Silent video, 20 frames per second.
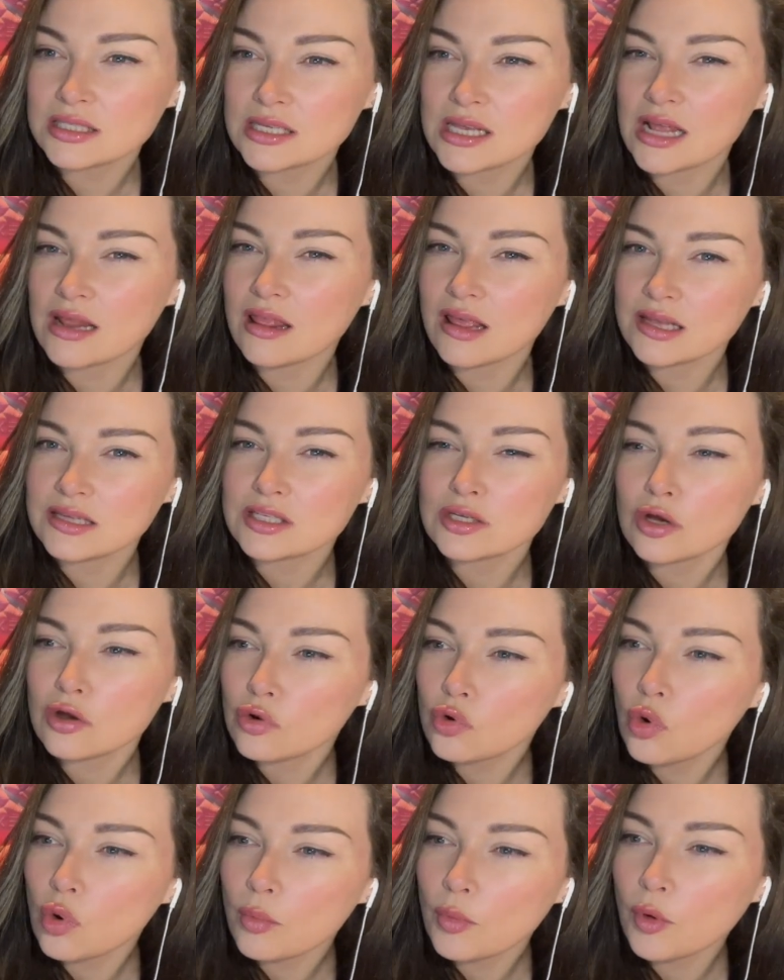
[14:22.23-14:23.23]
and that's
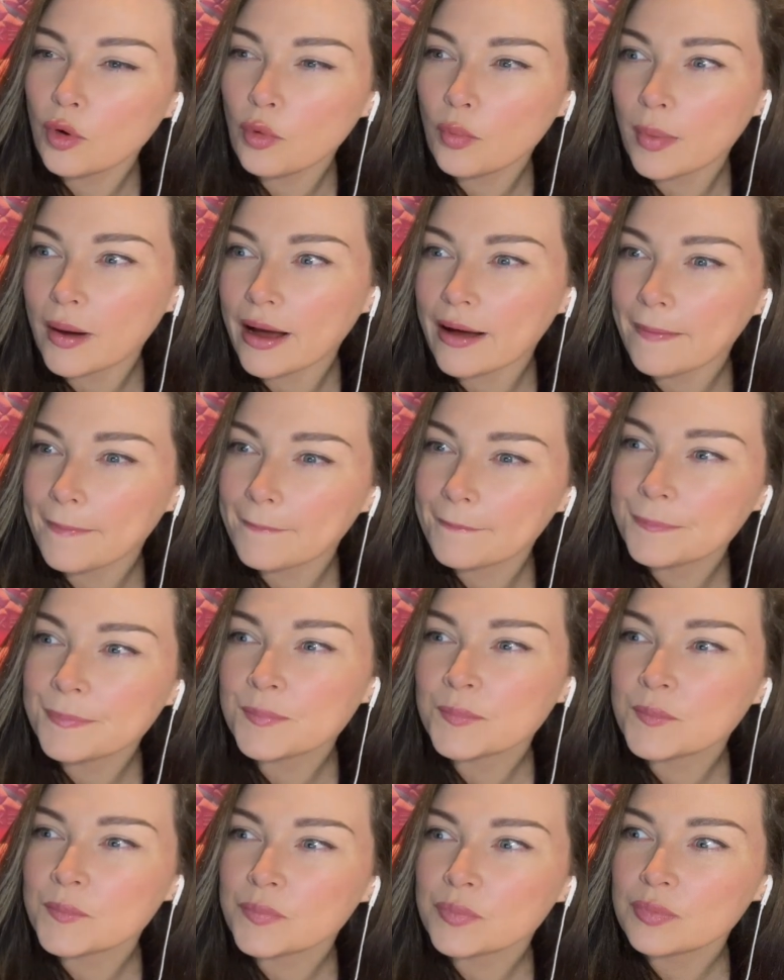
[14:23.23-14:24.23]
normal, but
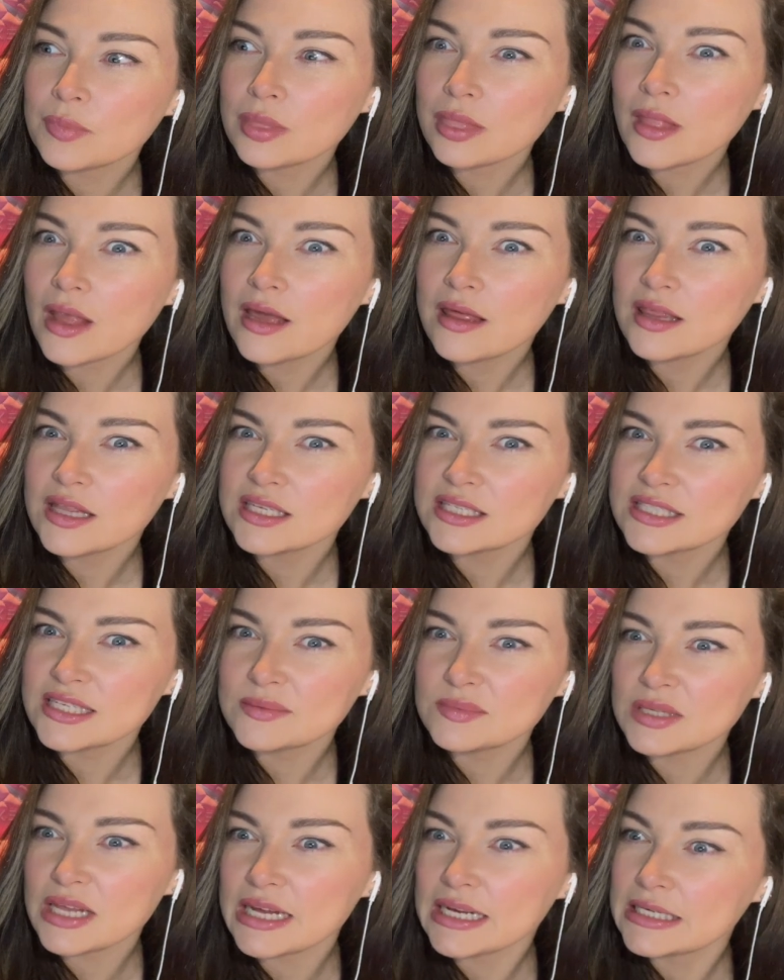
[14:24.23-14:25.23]
this
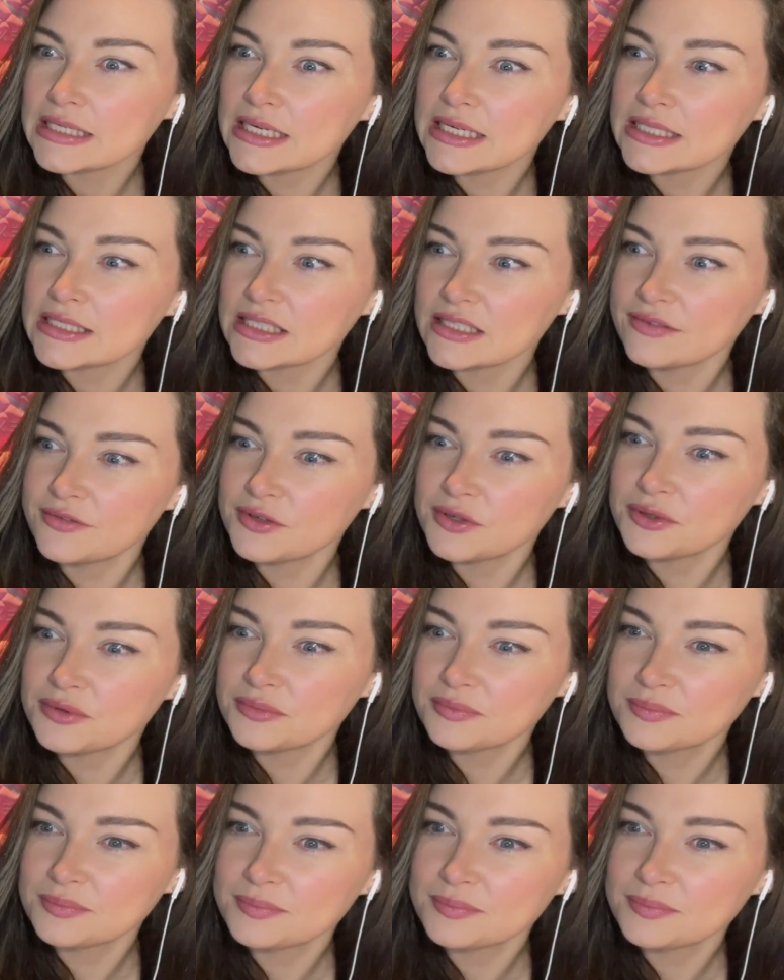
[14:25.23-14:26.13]
seems like next level.